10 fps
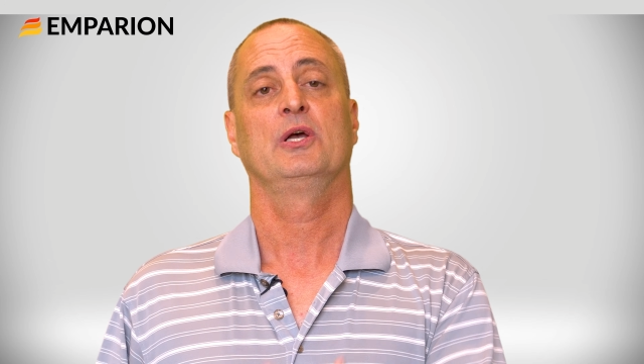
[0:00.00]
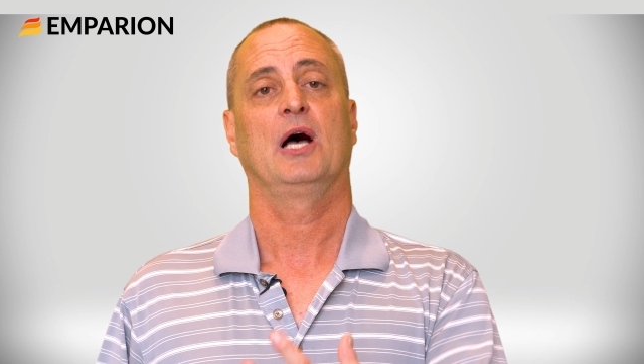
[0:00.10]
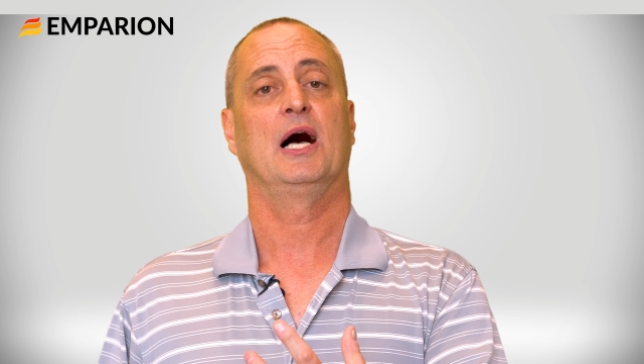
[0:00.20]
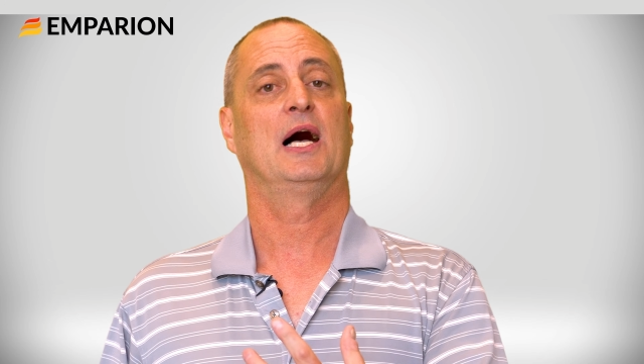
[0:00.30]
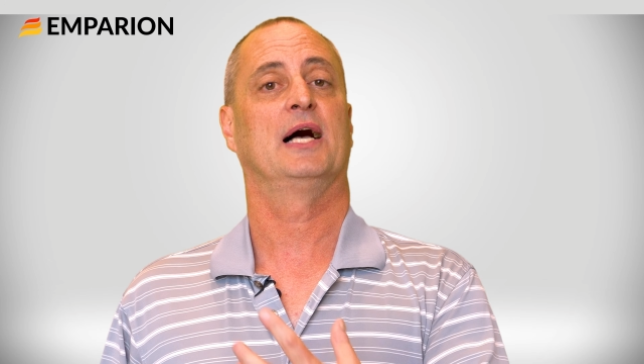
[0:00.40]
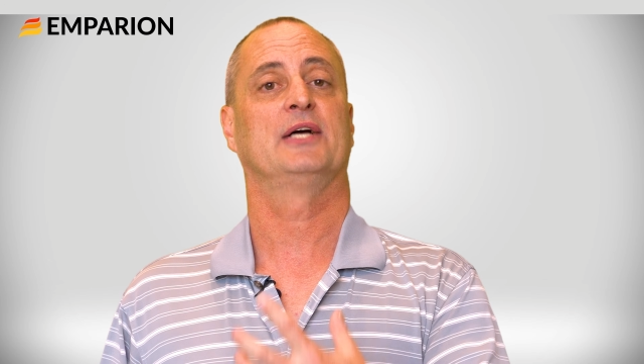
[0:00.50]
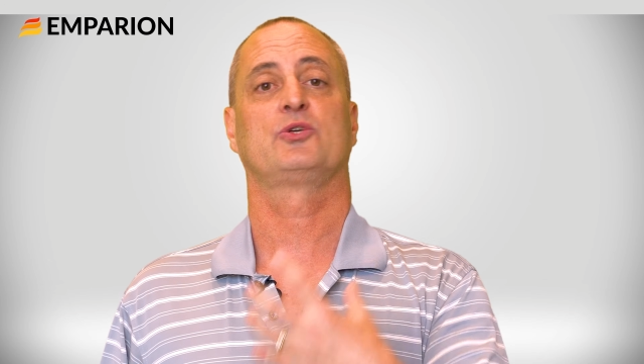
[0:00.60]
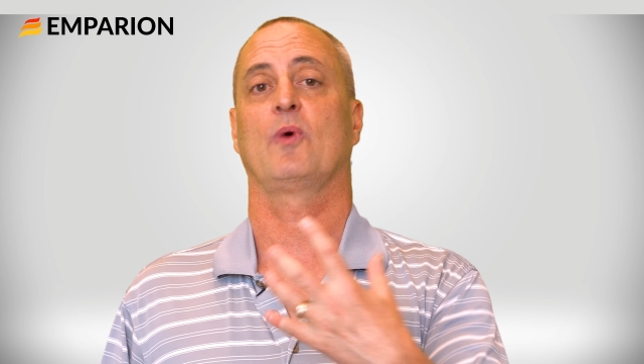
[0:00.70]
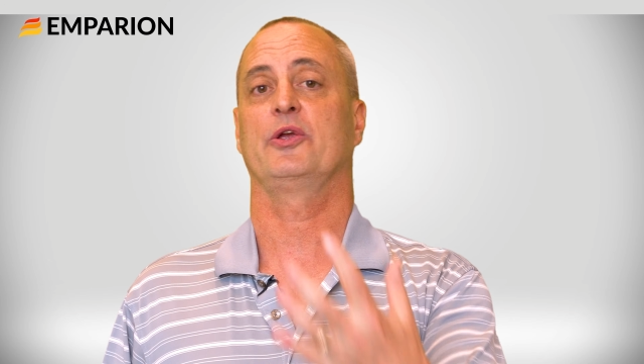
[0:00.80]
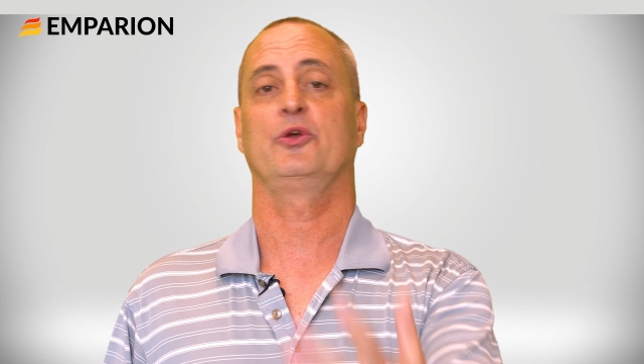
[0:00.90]
to
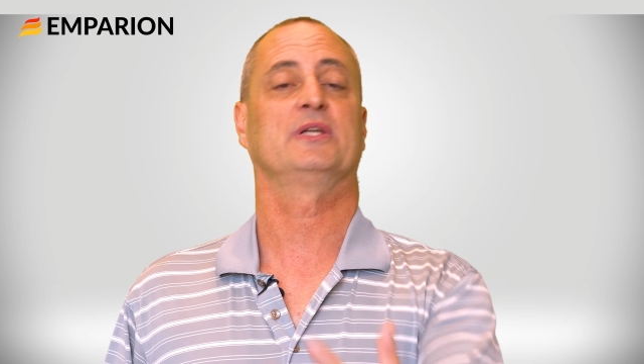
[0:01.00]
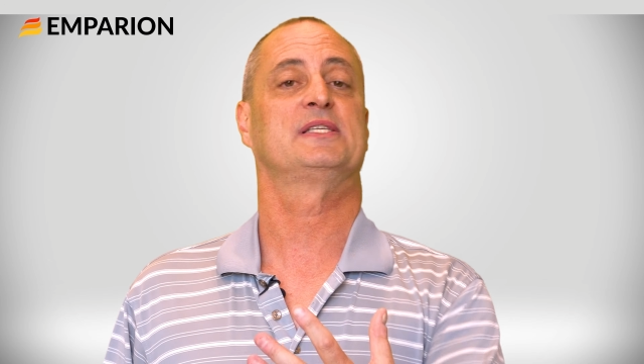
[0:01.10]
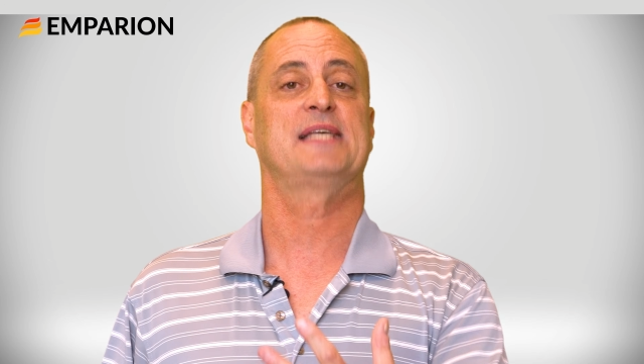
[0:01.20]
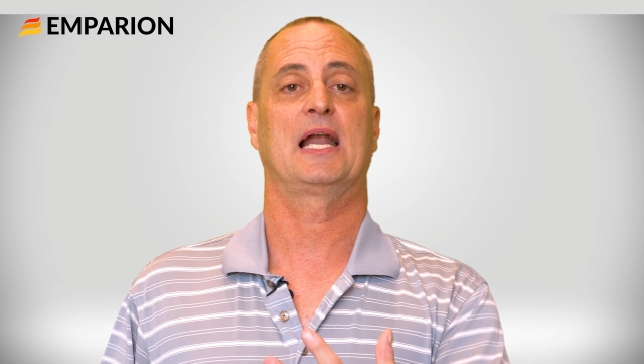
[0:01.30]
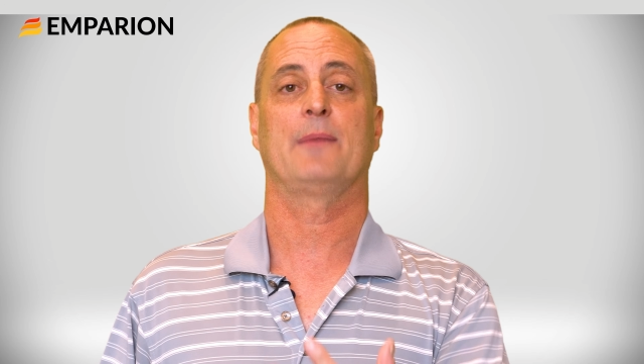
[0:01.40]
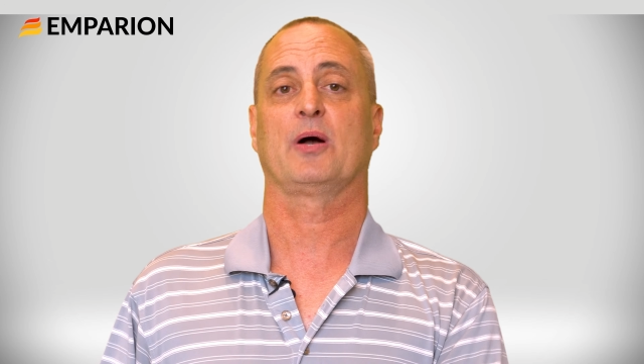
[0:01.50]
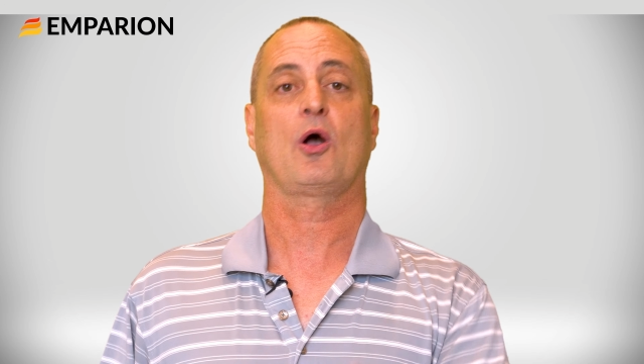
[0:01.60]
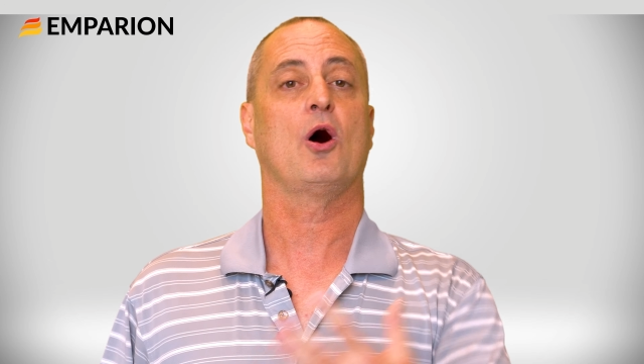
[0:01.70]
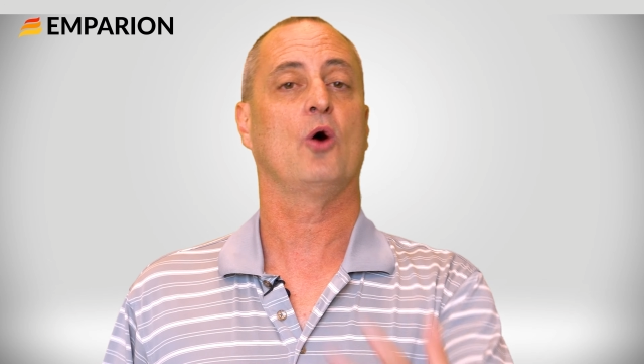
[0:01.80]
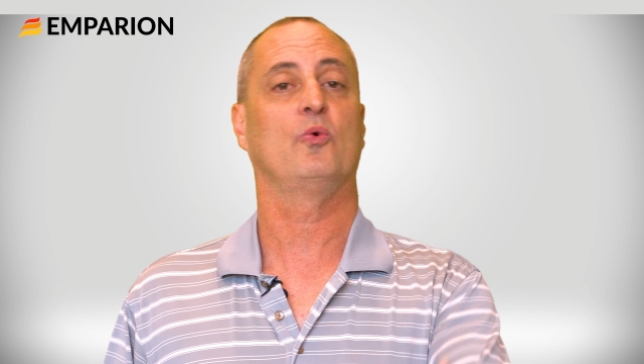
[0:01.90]
where you can set up a
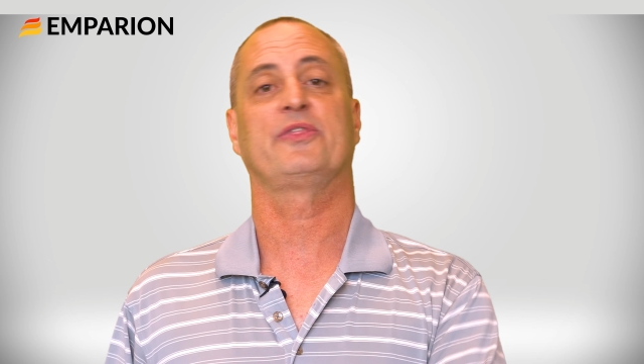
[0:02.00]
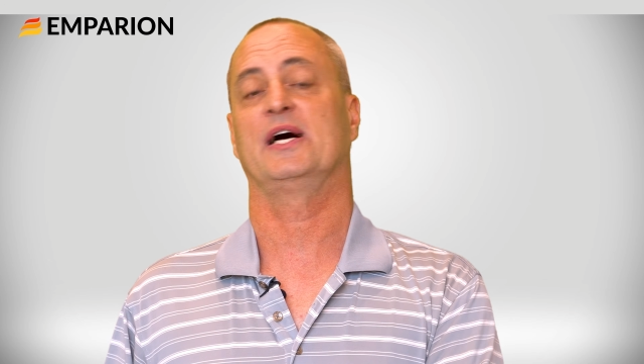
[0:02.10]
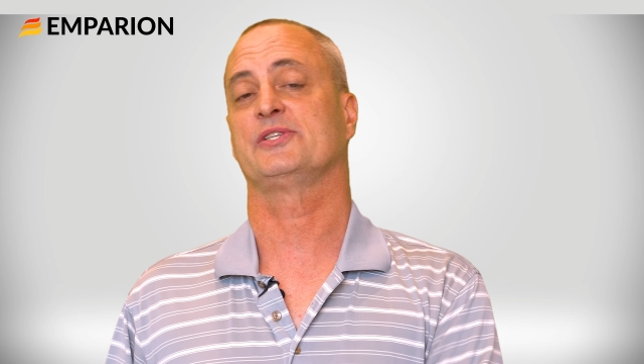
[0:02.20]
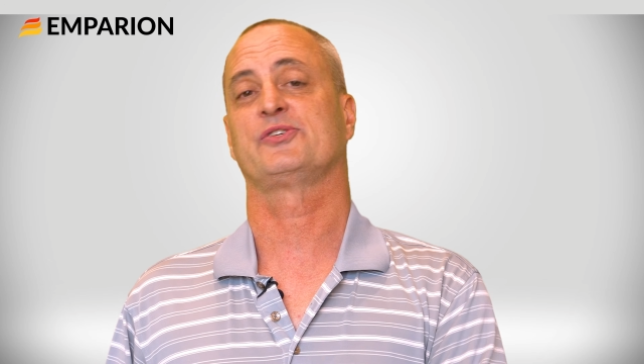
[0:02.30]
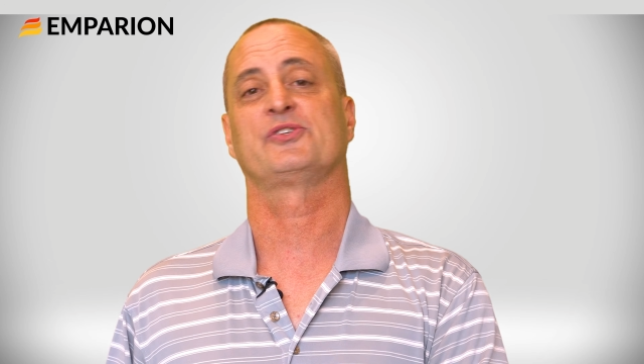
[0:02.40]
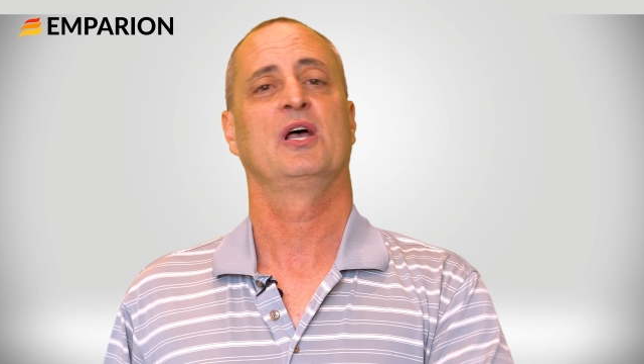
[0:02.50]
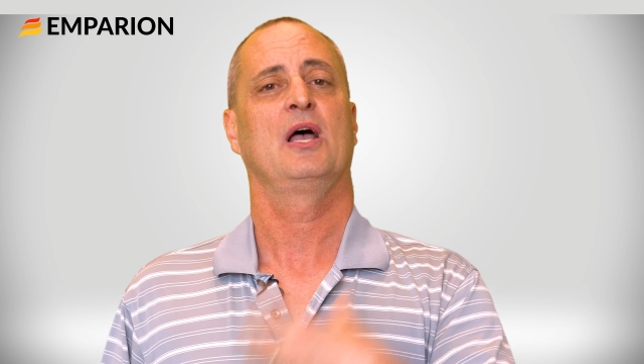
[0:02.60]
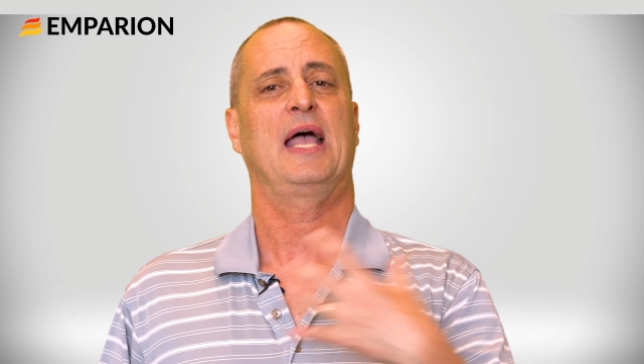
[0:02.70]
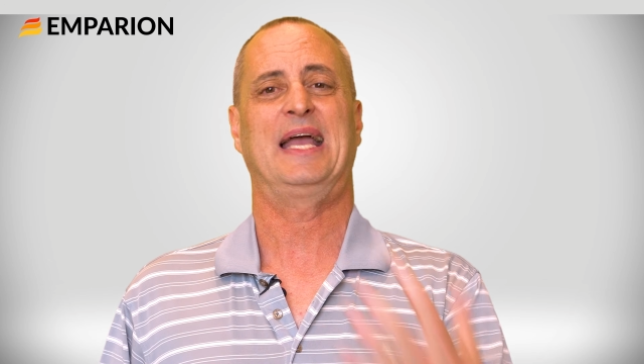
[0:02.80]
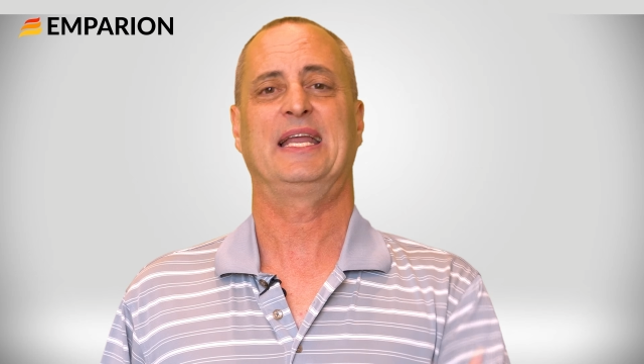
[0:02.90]
call with us
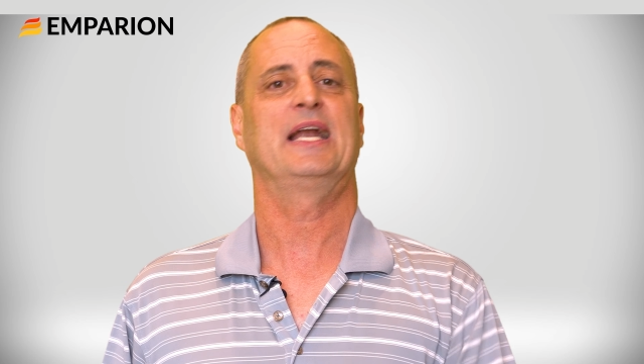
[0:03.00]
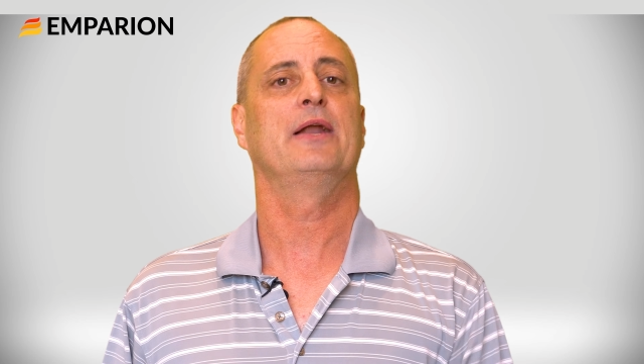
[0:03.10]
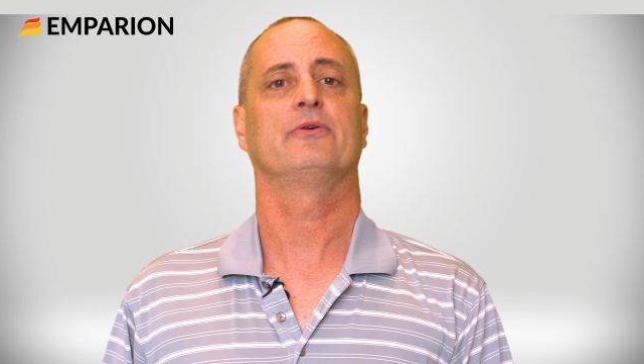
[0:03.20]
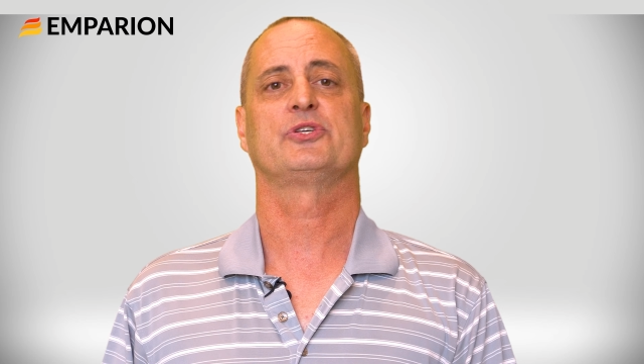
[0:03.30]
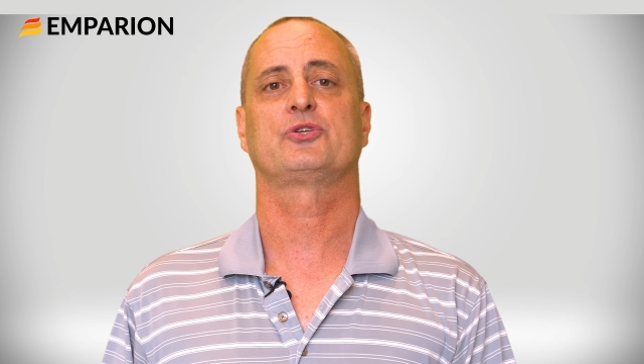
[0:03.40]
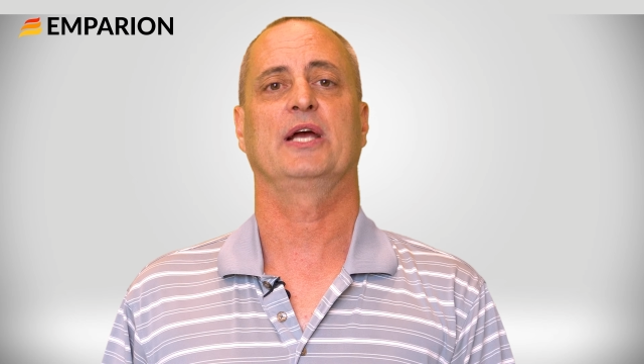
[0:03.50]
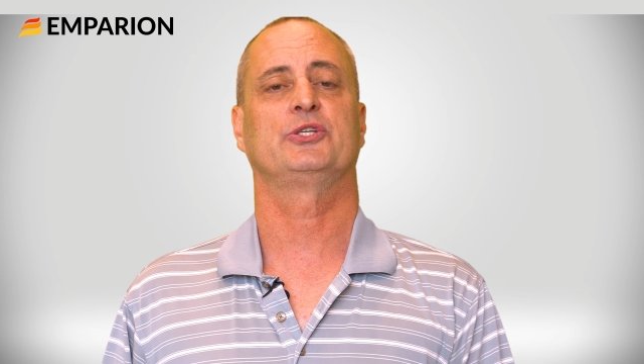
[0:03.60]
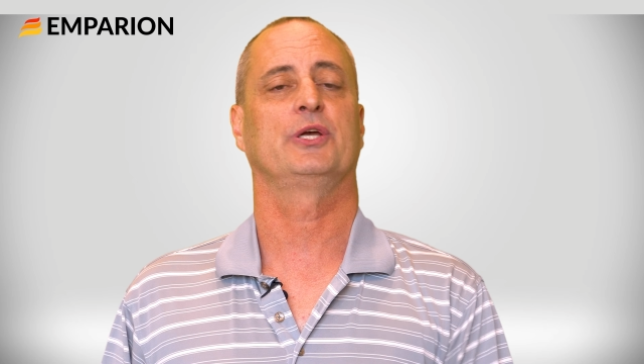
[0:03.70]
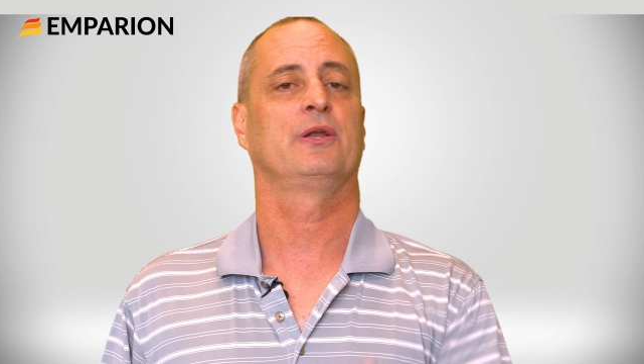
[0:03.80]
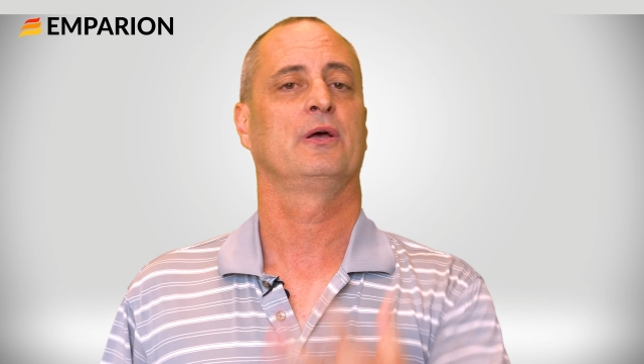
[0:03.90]
and get an
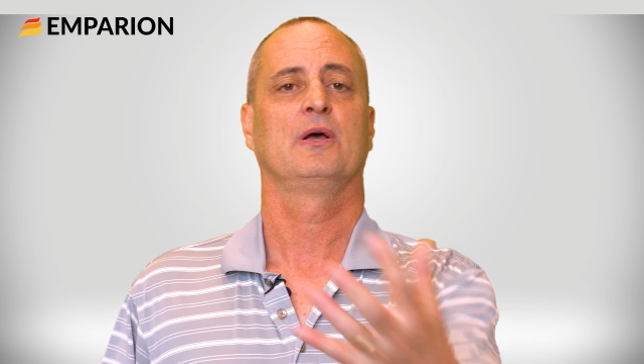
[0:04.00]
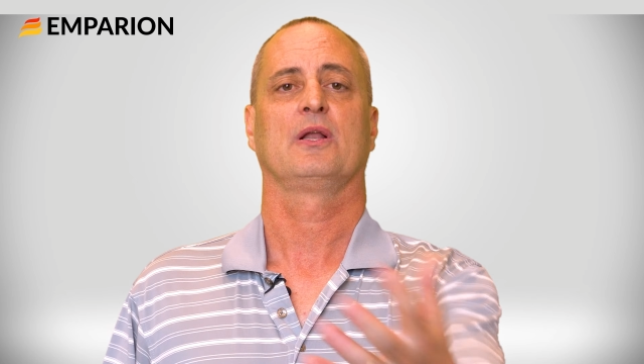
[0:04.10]
illustration.